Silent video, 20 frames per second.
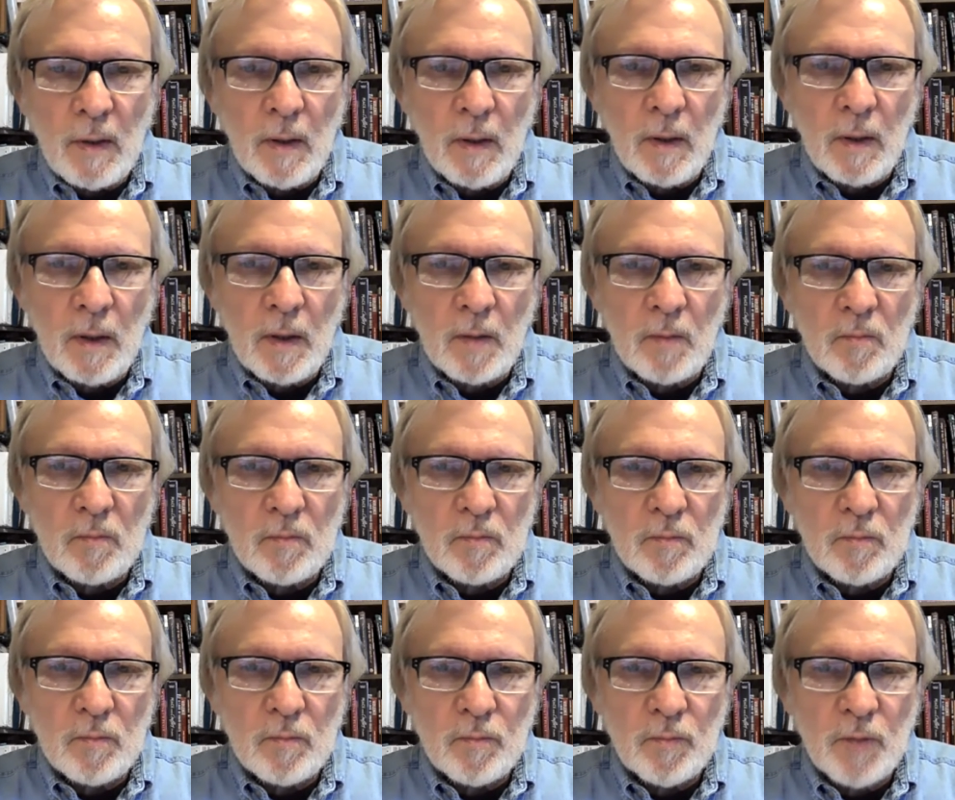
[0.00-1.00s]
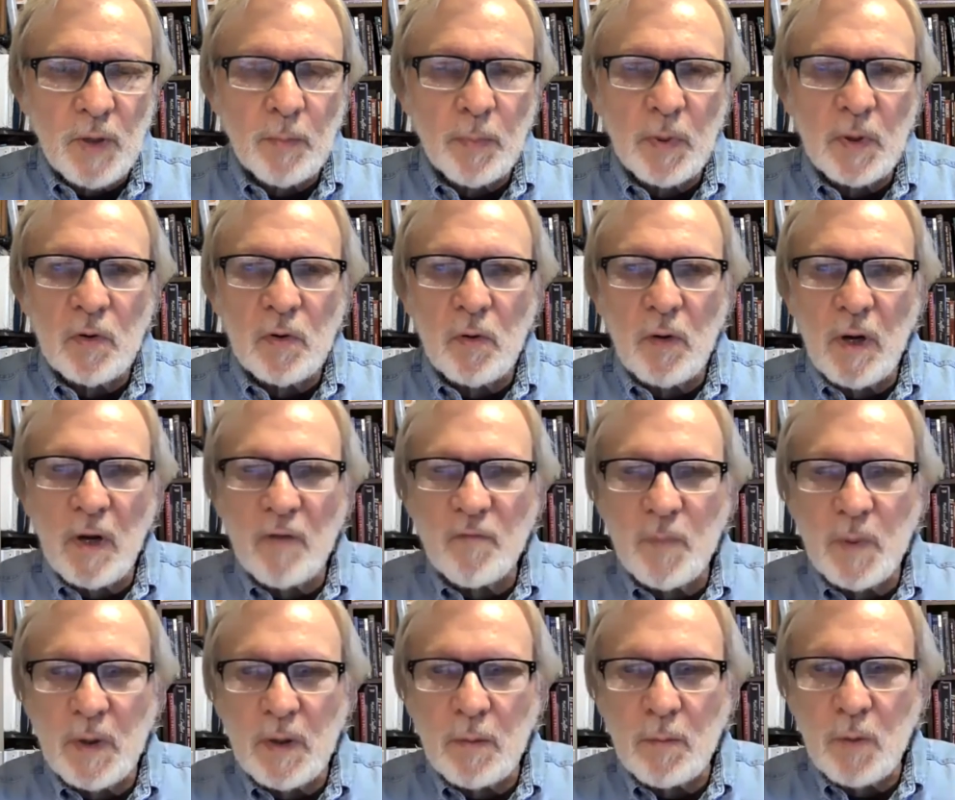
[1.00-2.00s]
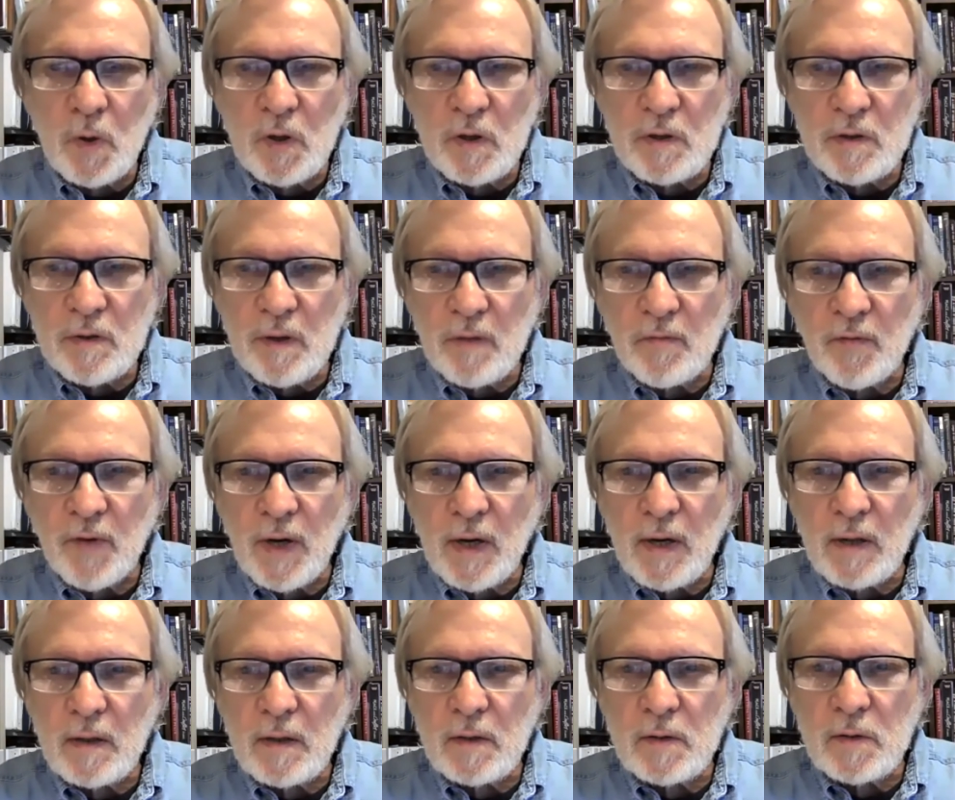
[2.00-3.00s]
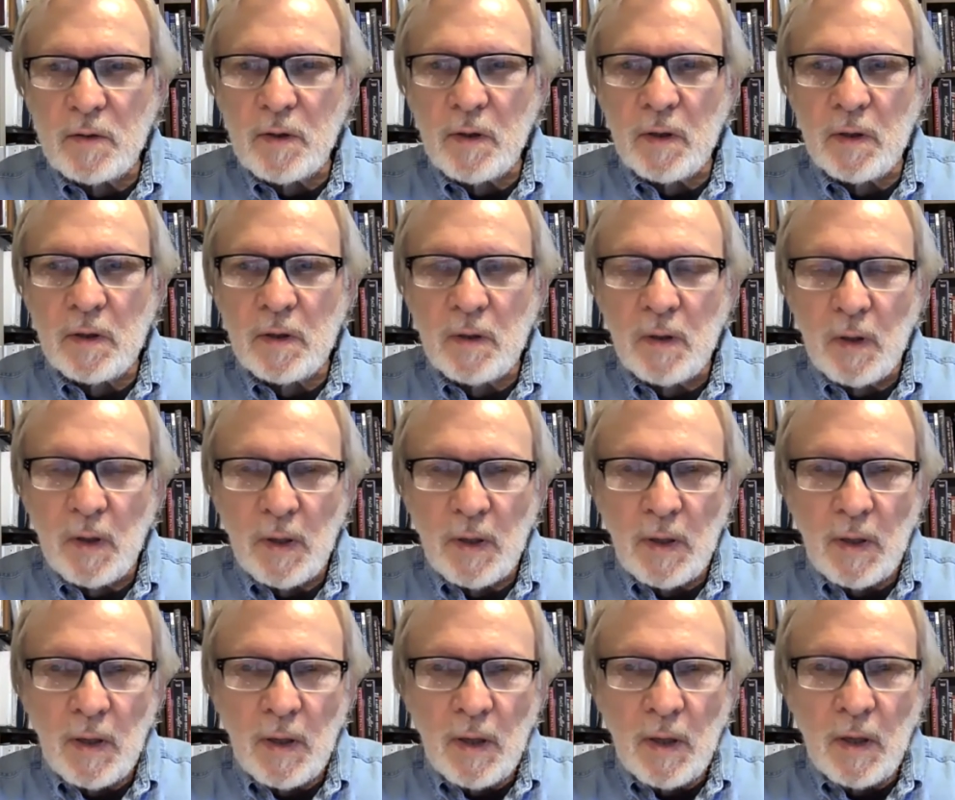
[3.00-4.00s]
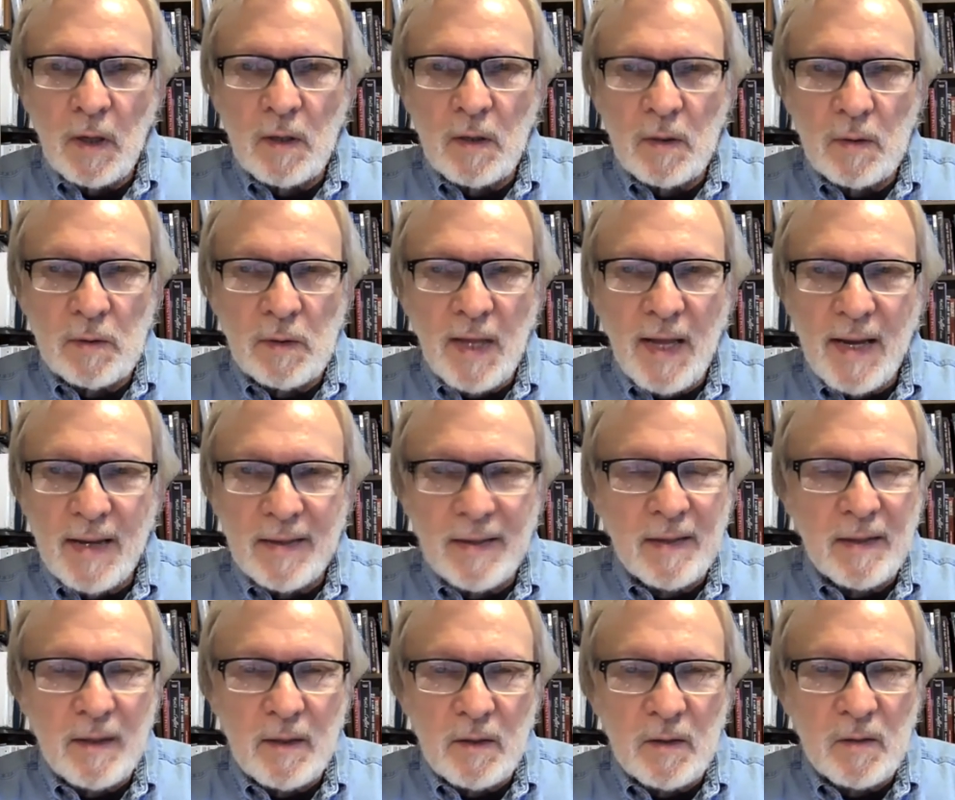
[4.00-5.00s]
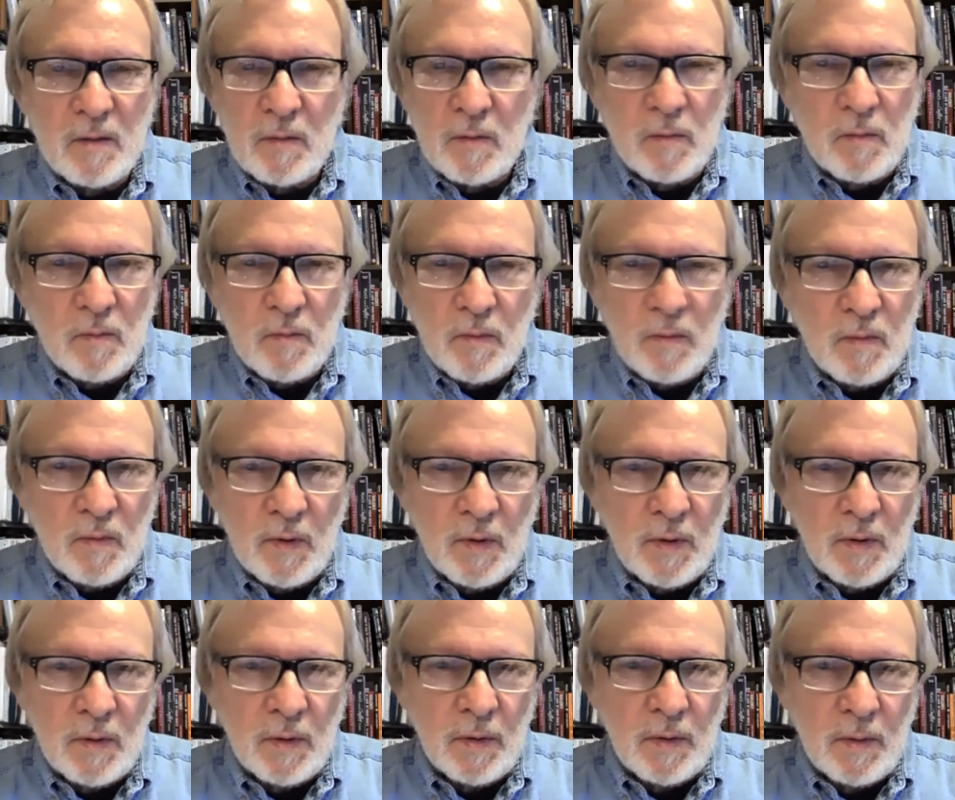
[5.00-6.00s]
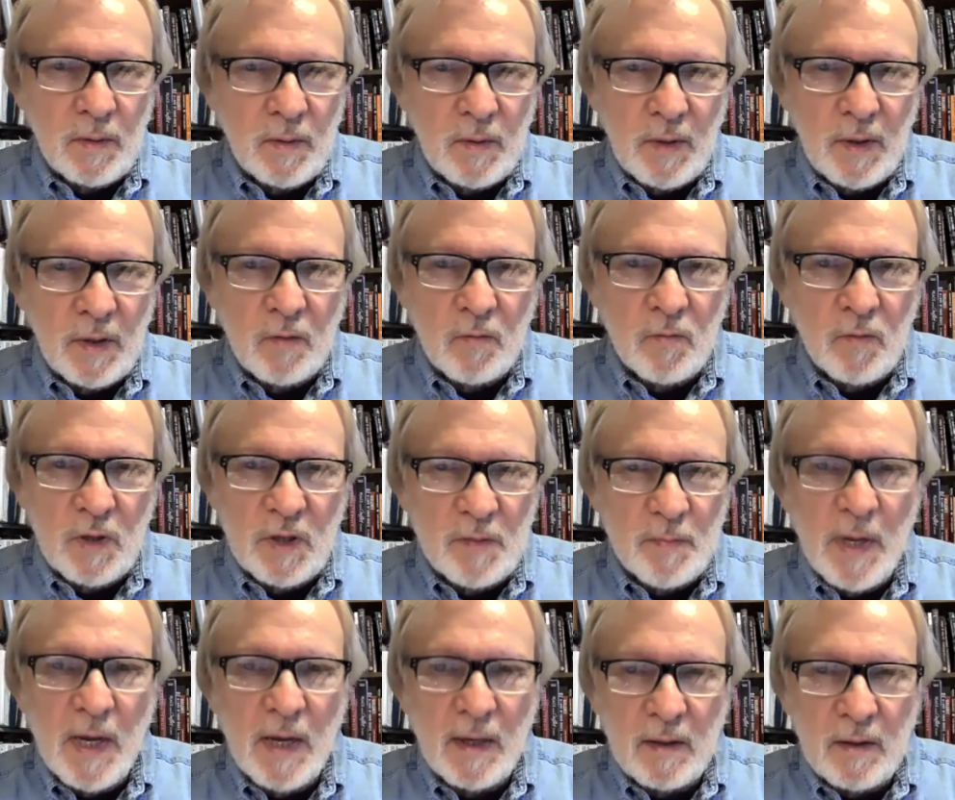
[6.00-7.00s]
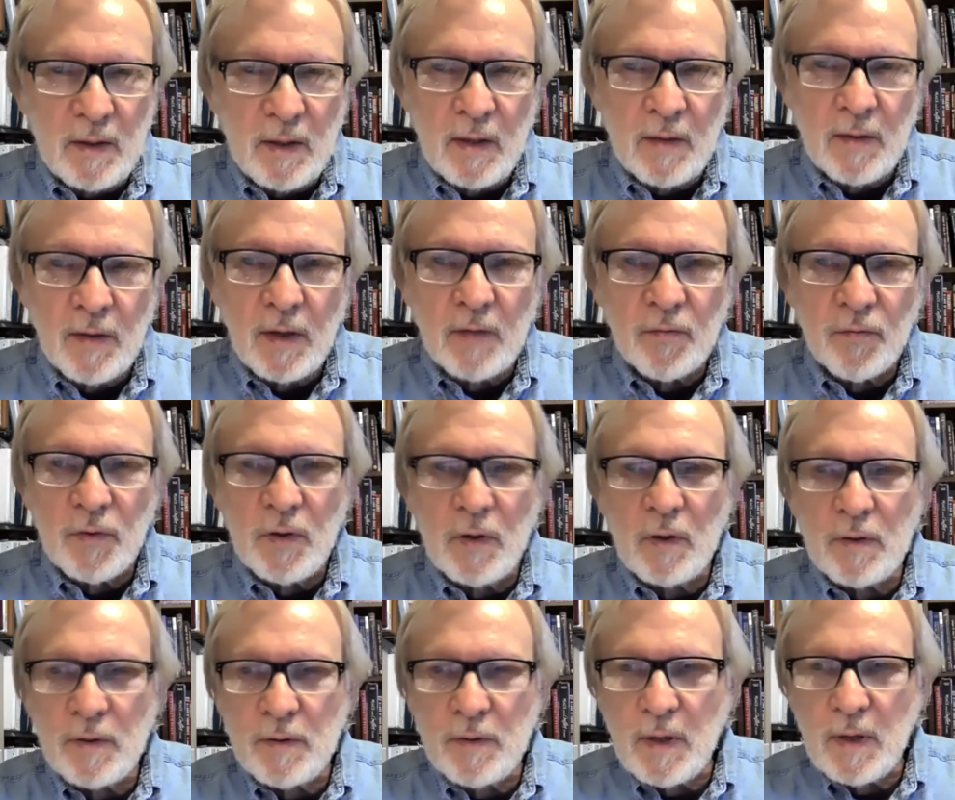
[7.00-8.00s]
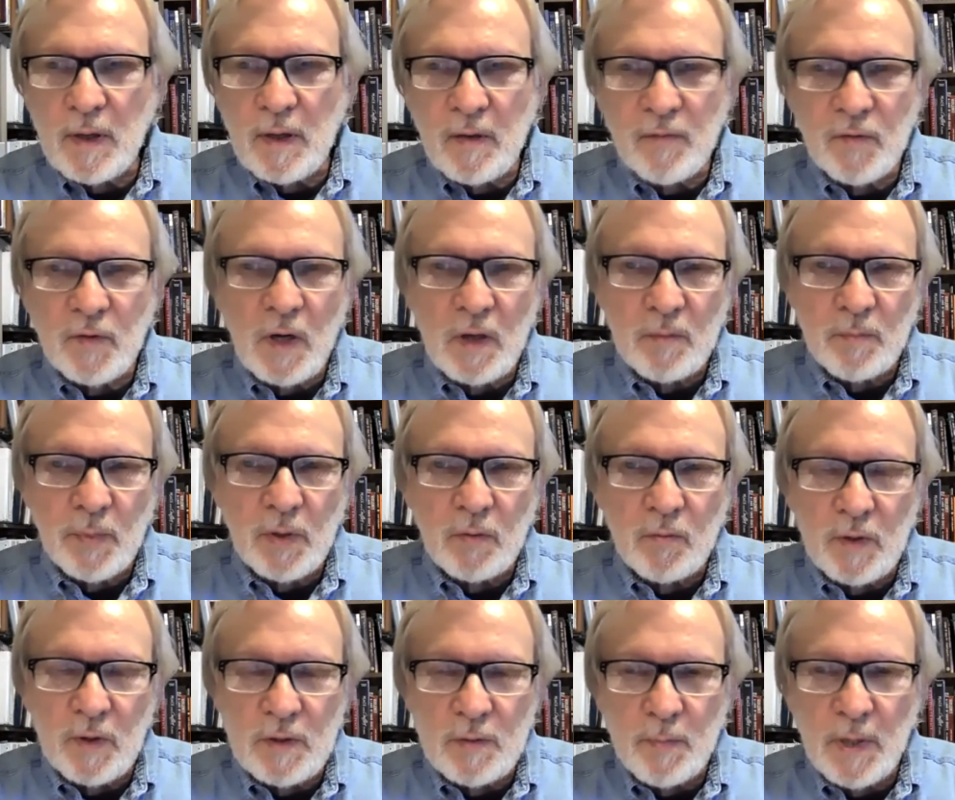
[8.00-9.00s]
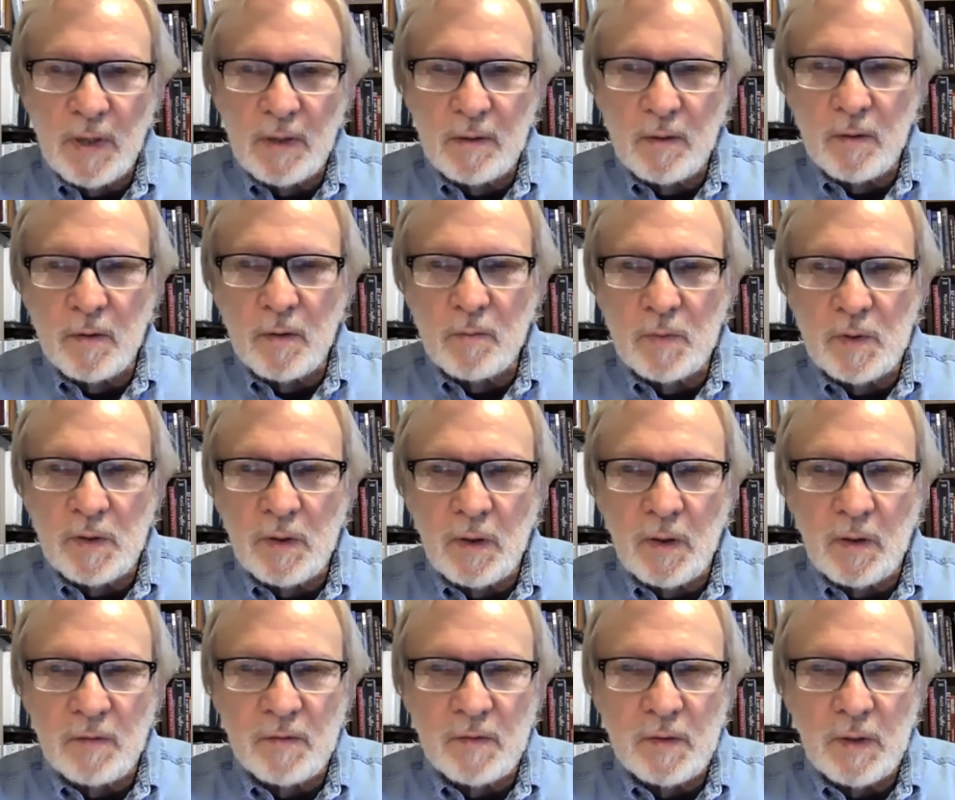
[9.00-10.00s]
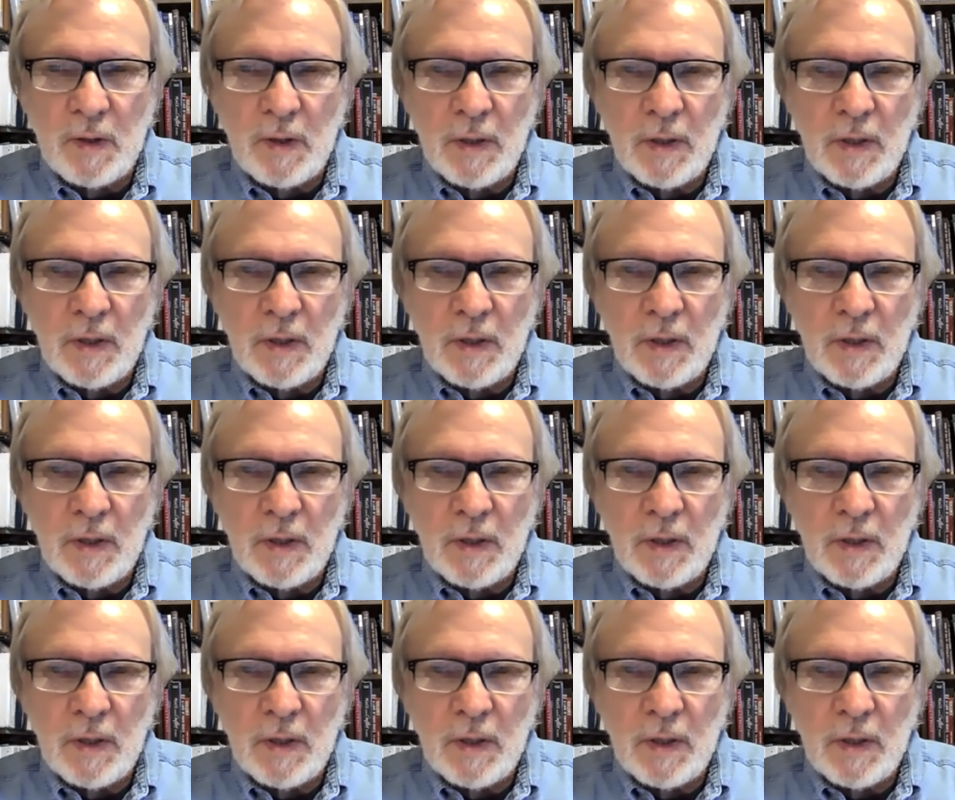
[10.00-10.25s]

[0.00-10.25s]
Um, people who have been immersed in violence are are lacking in in respect, and they feel that they have not been respected themselves.